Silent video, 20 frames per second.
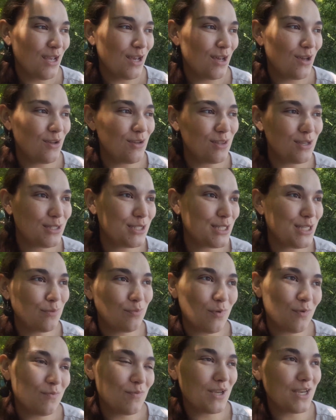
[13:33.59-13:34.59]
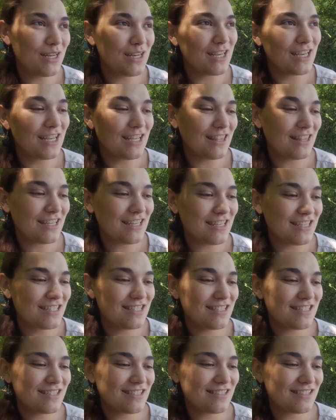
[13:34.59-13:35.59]
oh, there's deeper meaning in
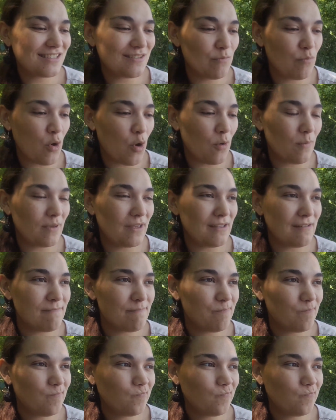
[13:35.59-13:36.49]
this moment.